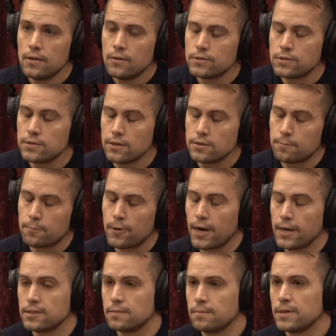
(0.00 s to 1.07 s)
which is not
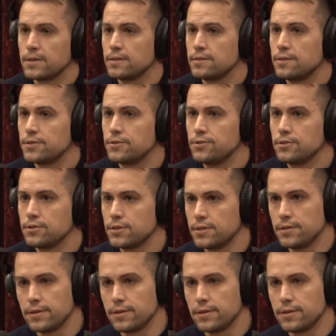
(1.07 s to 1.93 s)
surprising because they're usually,